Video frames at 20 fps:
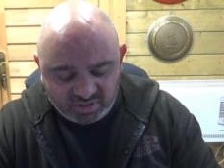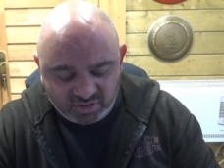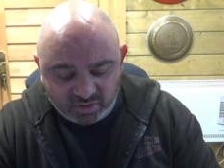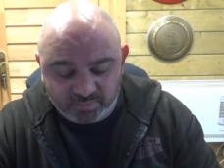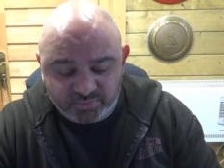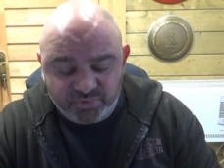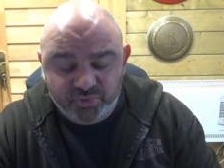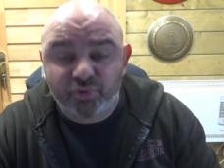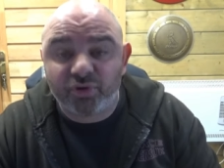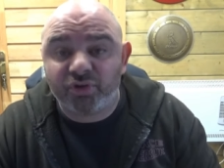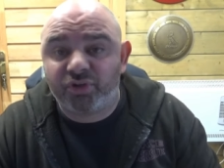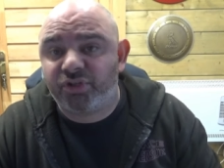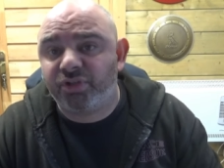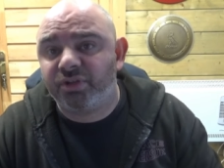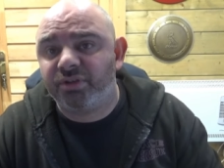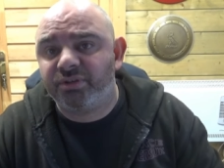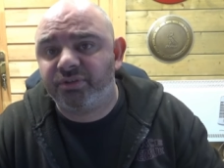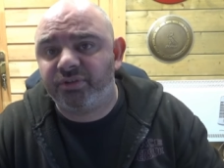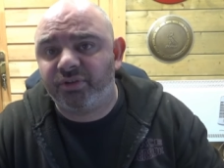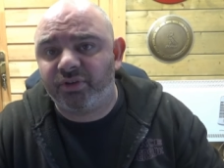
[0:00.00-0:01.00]

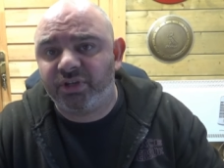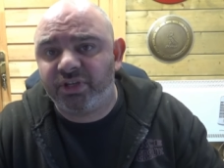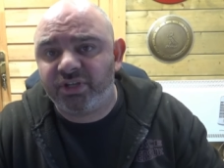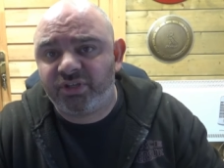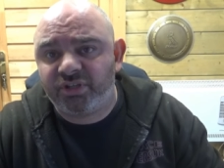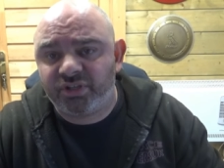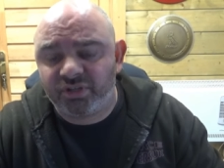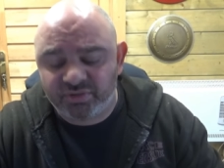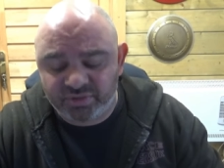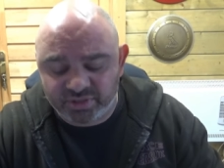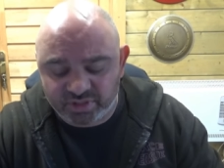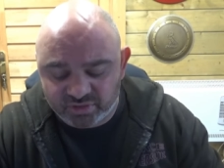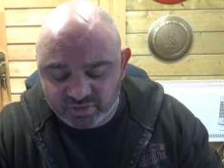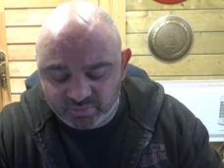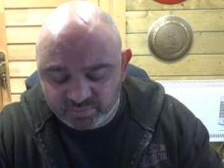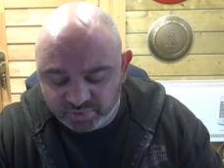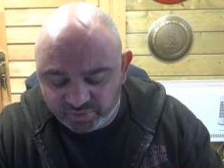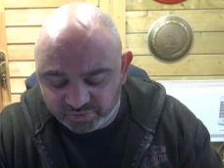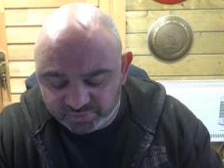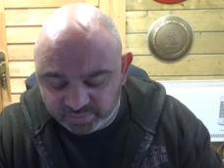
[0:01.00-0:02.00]
obstructions or issues that
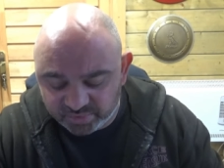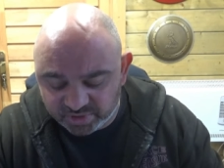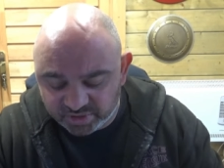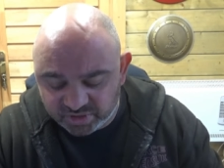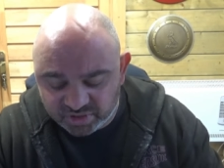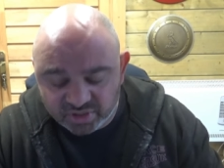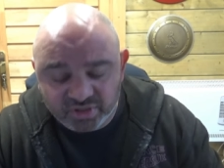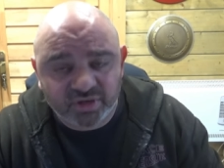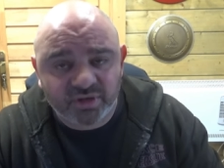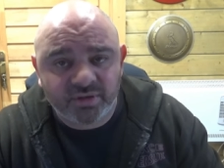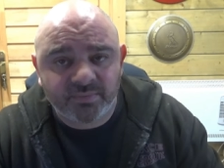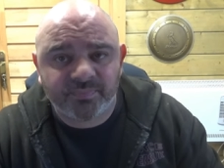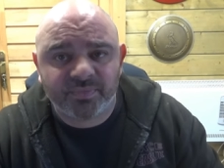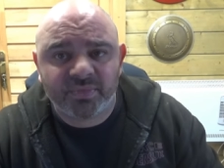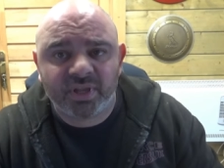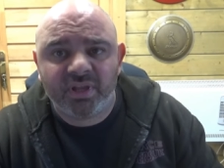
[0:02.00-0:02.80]
could possibly occur.